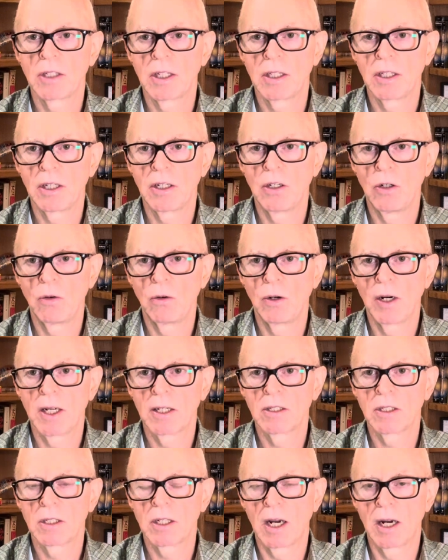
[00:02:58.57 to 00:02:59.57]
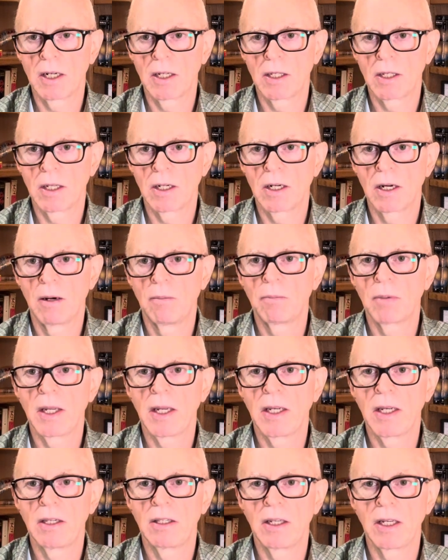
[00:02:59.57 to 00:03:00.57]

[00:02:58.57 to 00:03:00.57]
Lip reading: in the US side of the company,